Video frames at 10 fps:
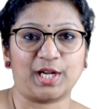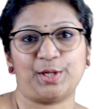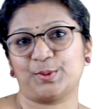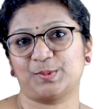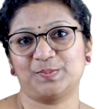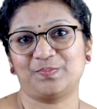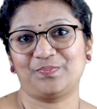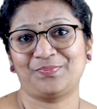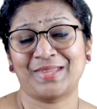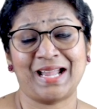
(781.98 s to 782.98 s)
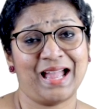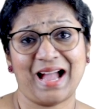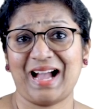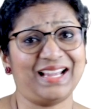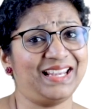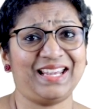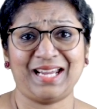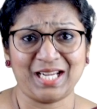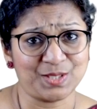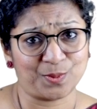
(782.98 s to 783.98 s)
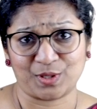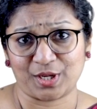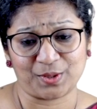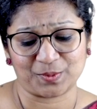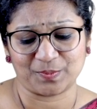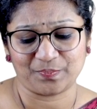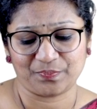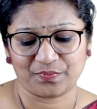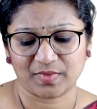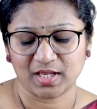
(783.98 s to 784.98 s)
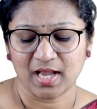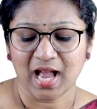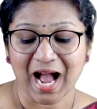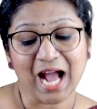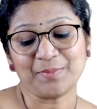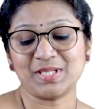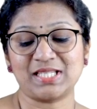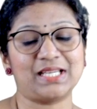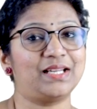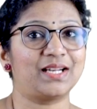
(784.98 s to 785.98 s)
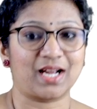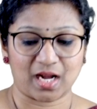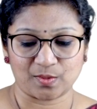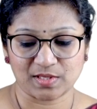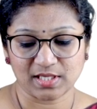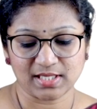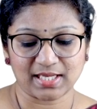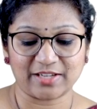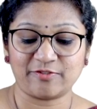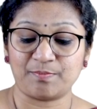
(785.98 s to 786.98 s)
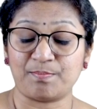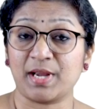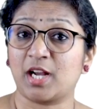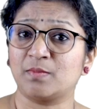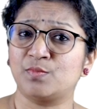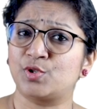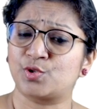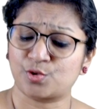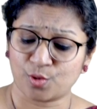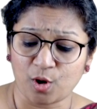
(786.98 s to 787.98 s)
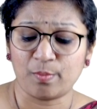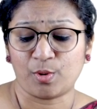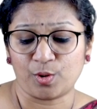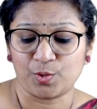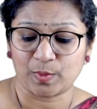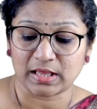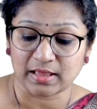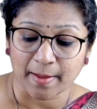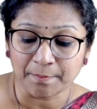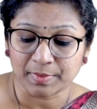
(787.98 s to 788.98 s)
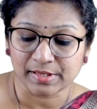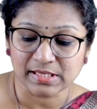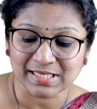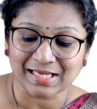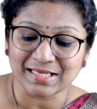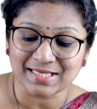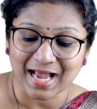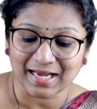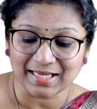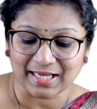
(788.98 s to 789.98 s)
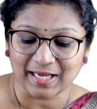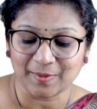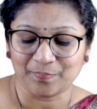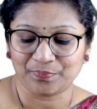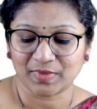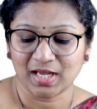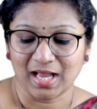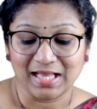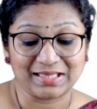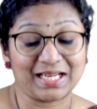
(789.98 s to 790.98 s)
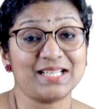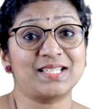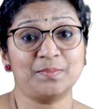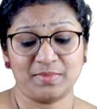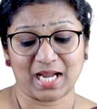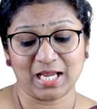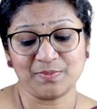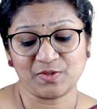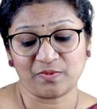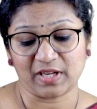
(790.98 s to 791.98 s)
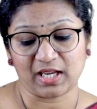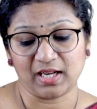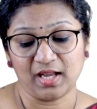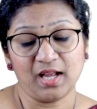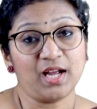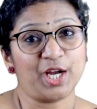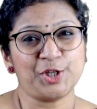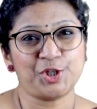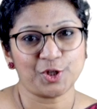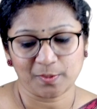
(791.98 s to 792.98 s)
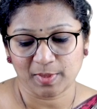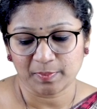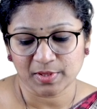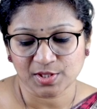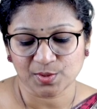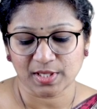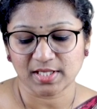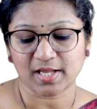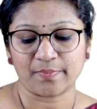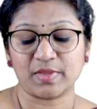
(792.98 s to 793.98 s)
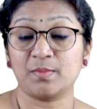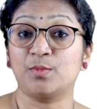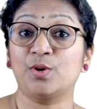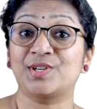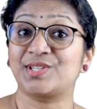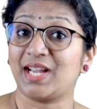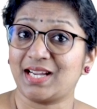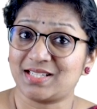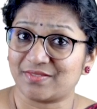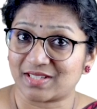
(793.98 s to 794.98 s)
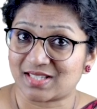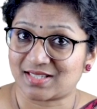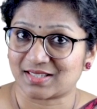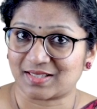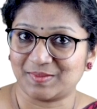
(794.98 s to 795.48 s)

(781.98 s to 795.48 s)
I do. I hate what I do. I'm a senior accountant and I've become so bored with numbers and tallying that I sometimes feel I should be pursuing something more creative instead.